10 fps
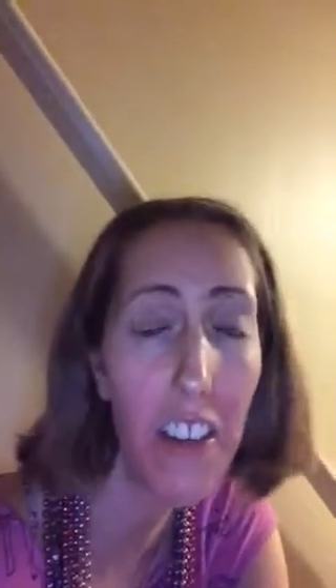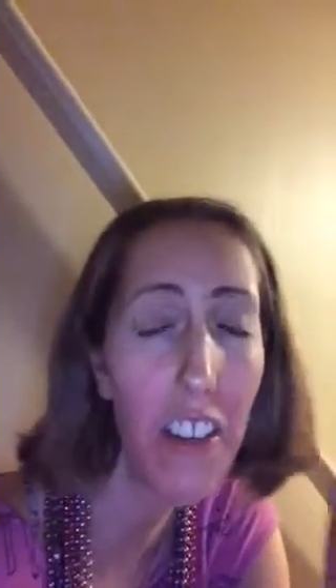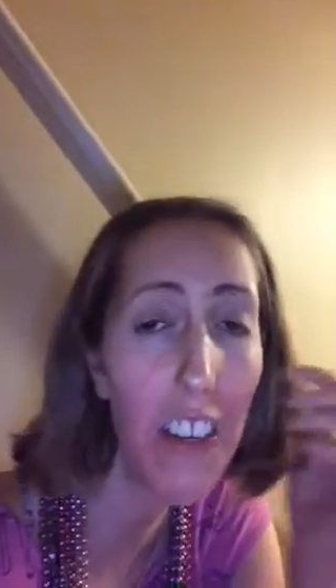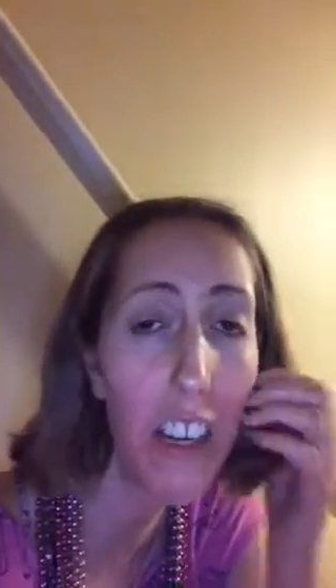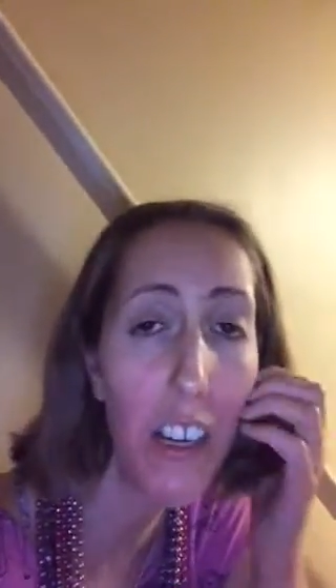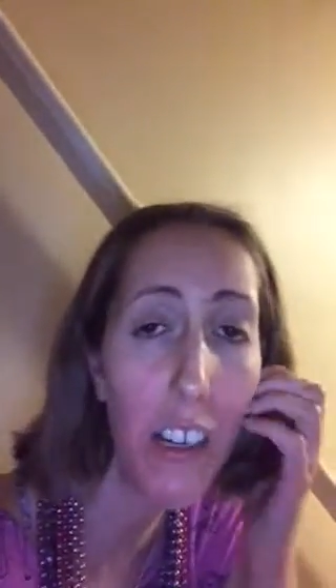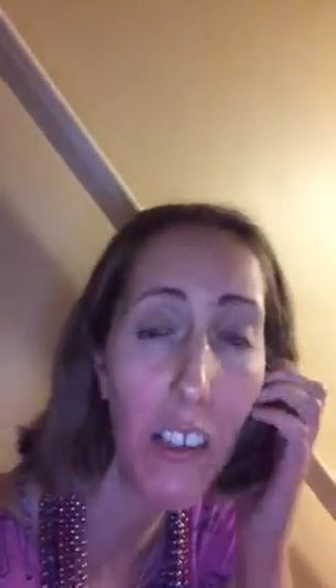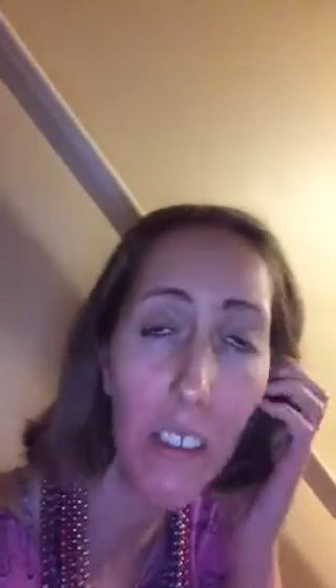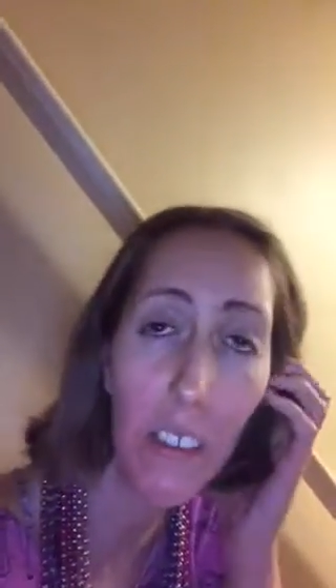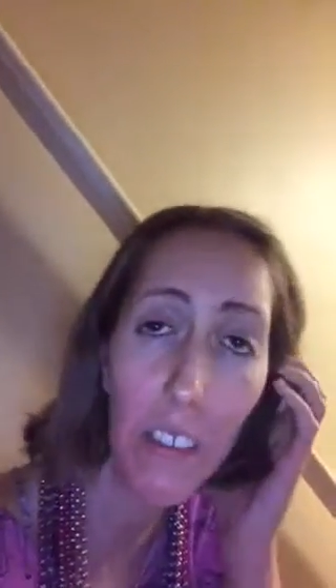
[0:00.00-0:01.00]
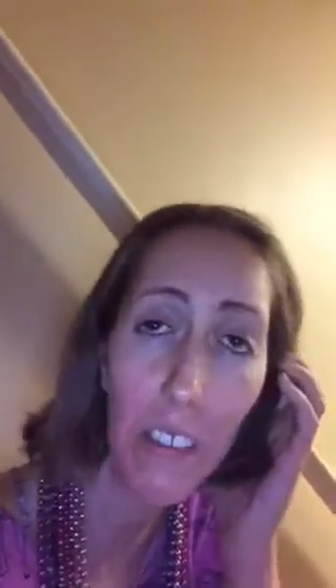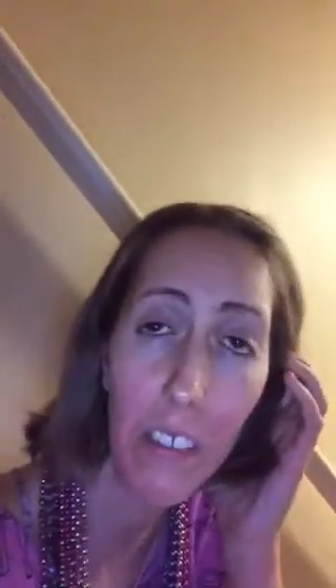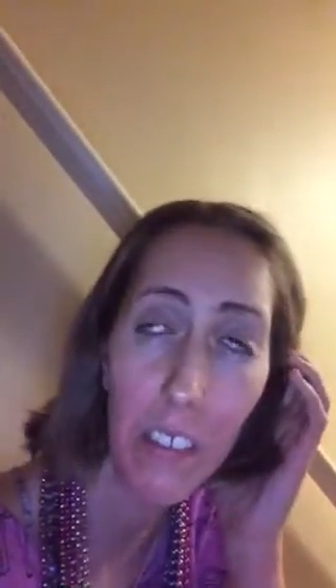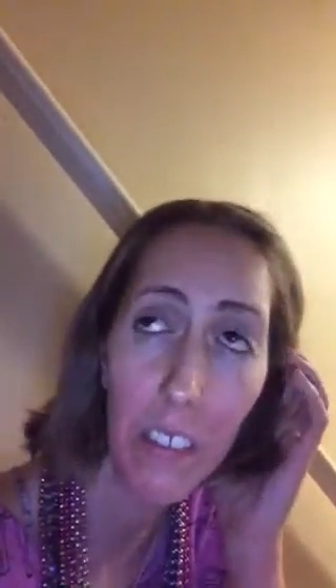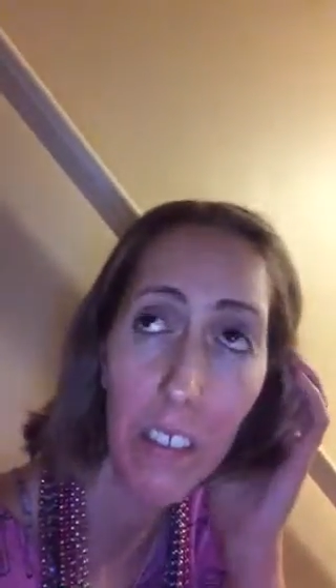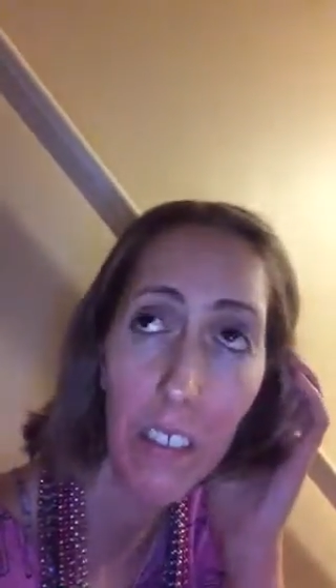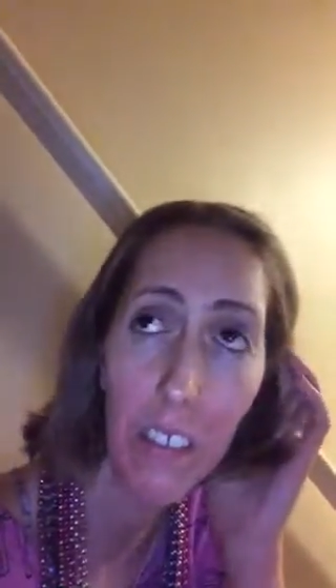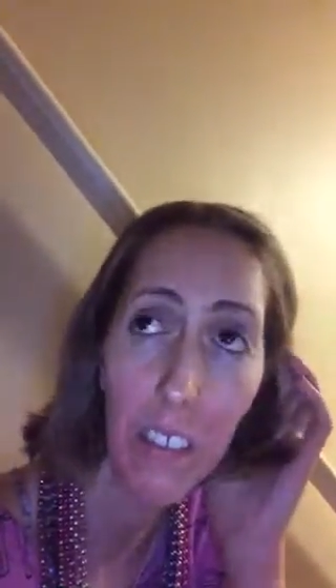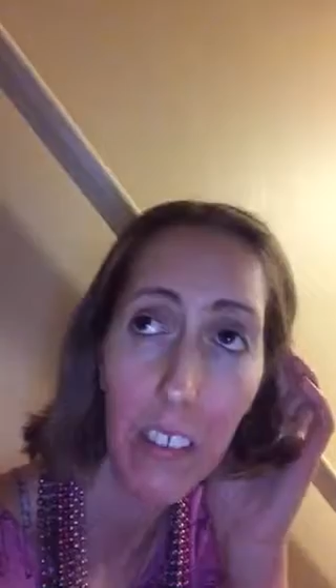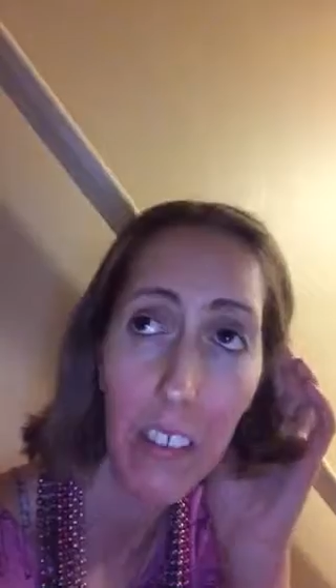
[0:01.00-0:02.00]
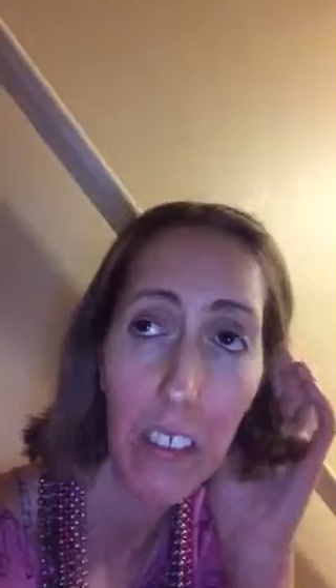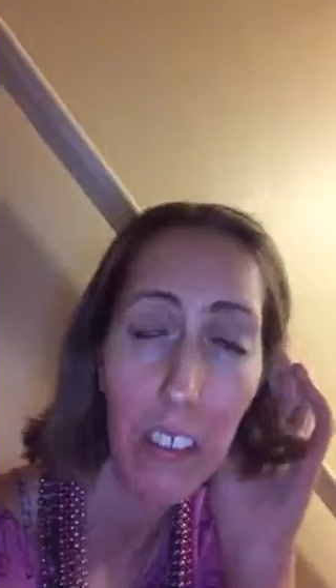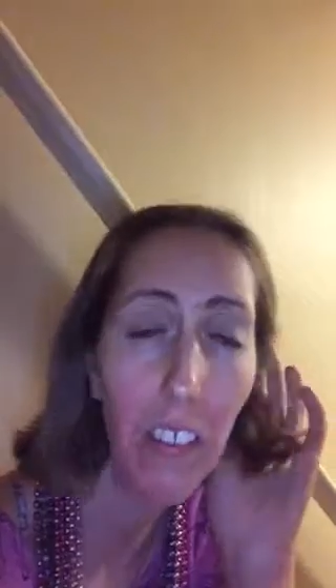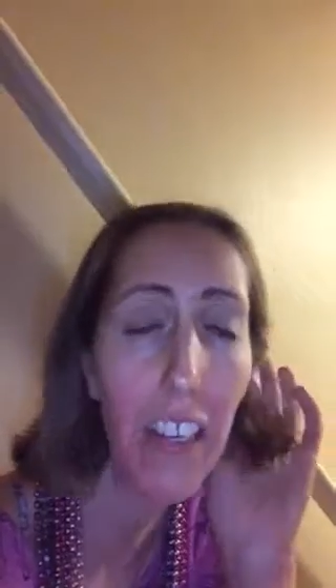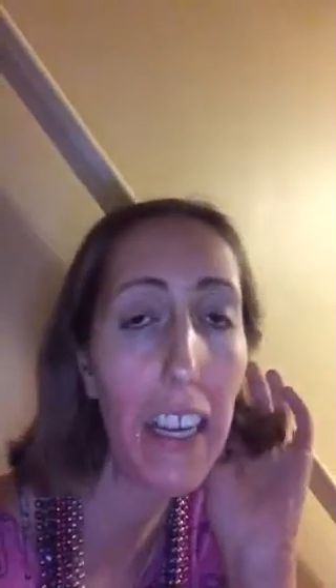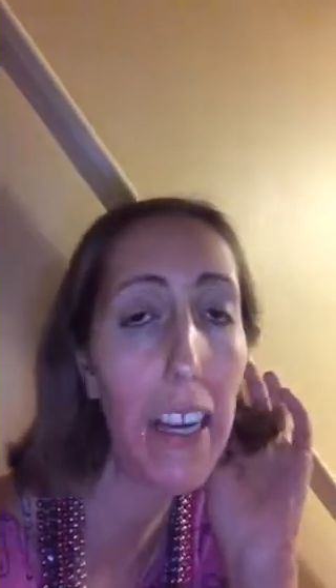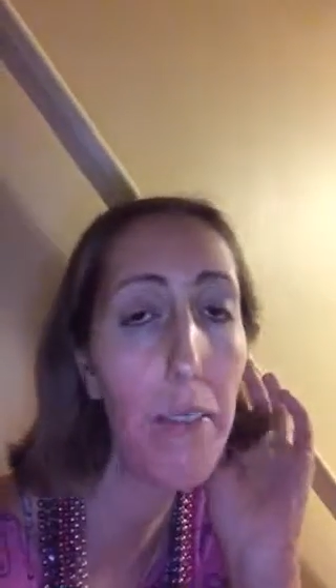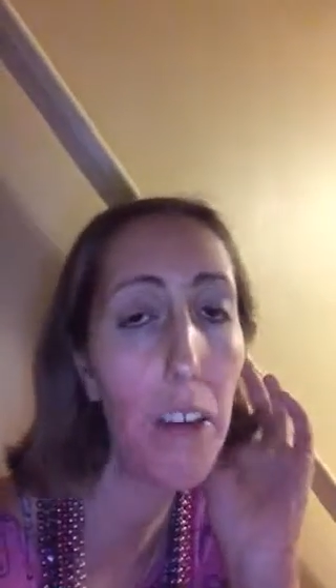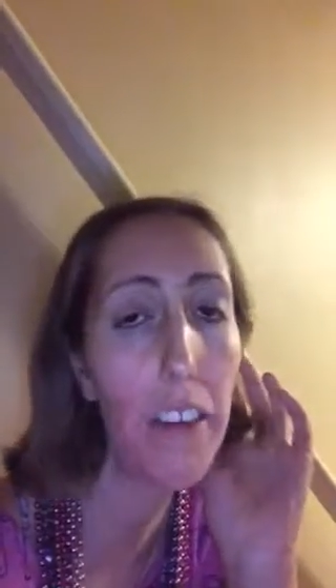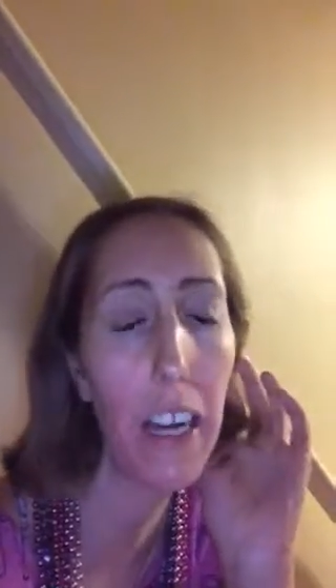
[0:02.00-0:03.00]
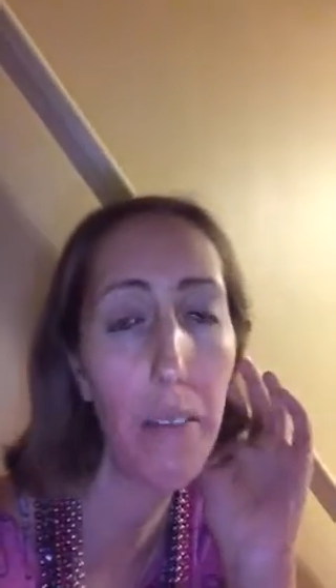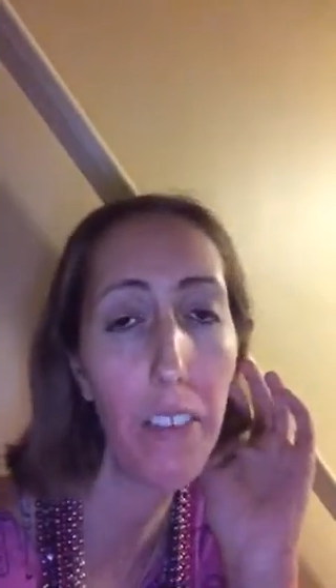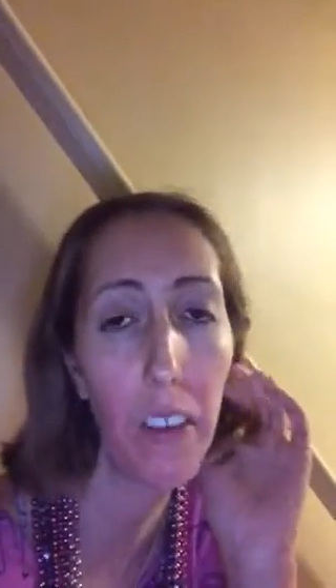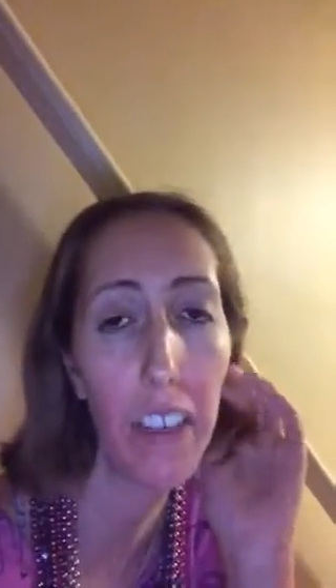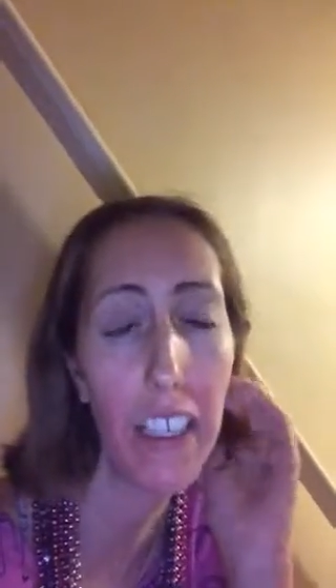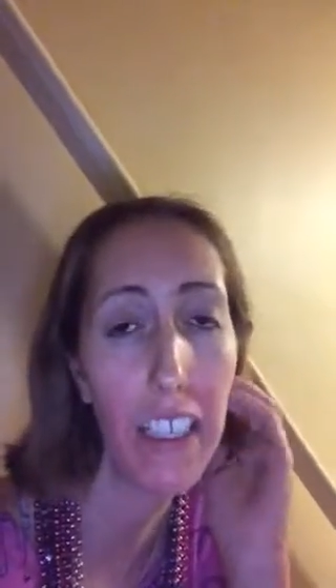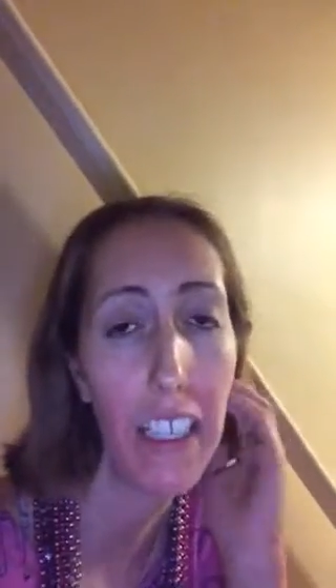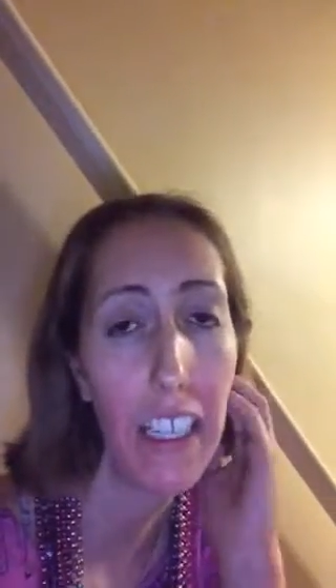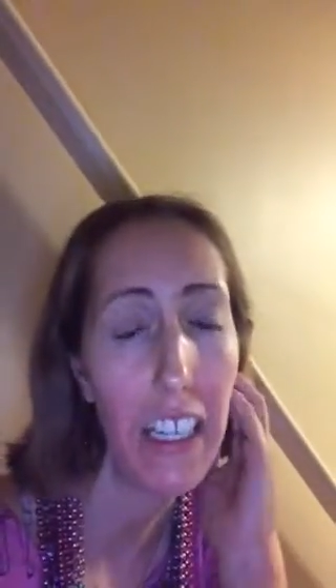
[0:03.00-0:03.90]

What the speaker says: you'll know when I'm going to be uploading.